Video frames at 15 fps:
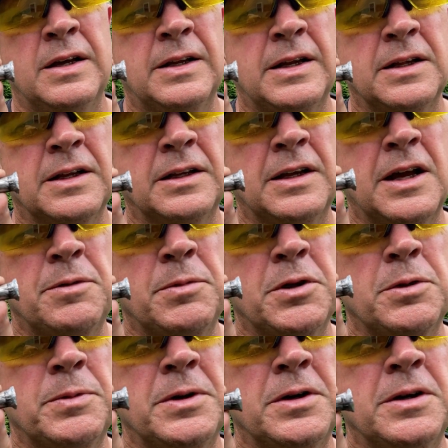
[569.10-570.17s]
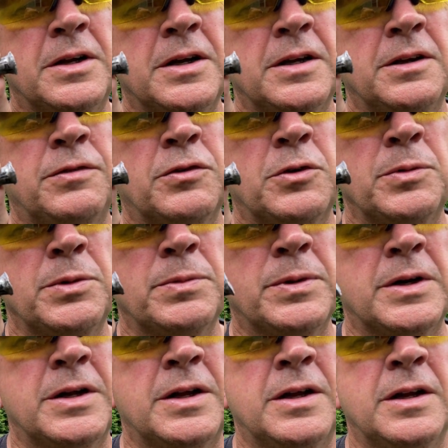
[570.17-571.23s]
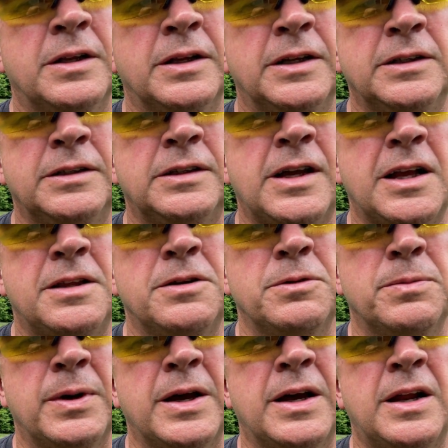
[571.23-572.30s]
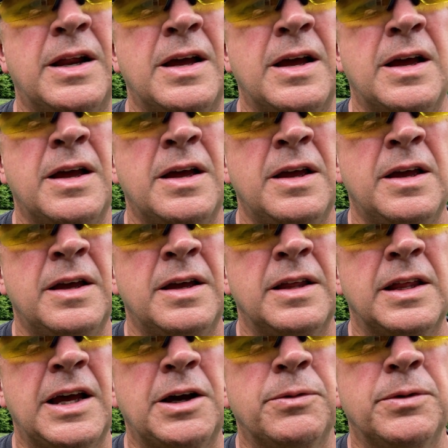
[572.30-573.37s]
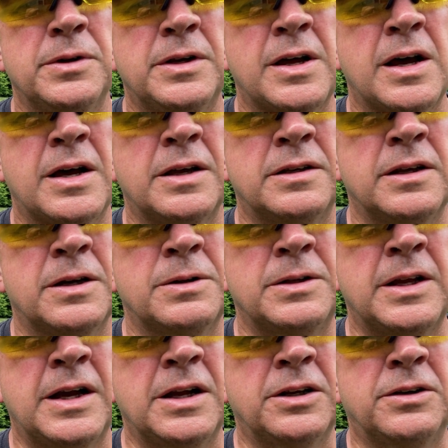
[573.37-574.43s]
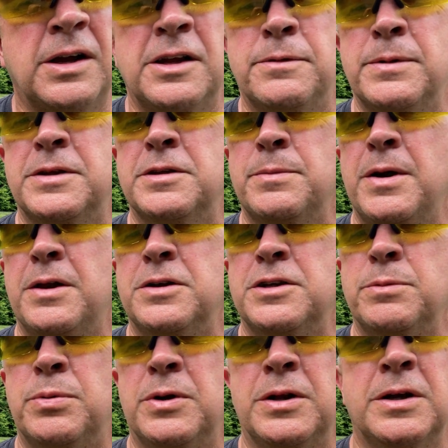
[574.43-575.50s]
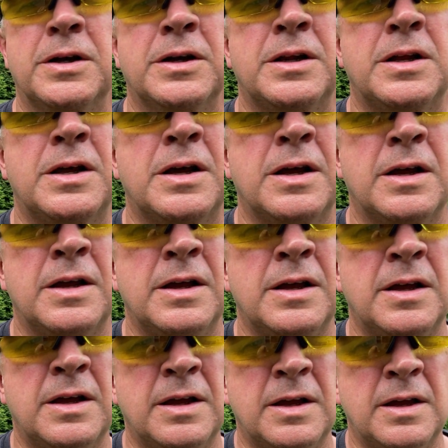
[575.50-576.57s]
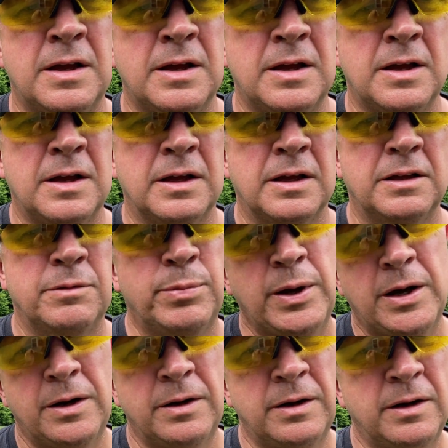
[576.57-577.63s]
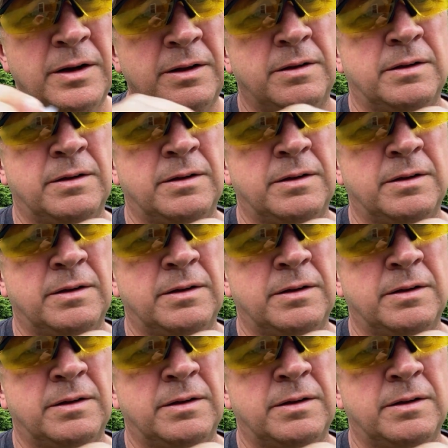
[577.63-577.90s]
not like 9mm does for me, but that's not too bad. That would slow it down, transmit some energy pretty good. That's better.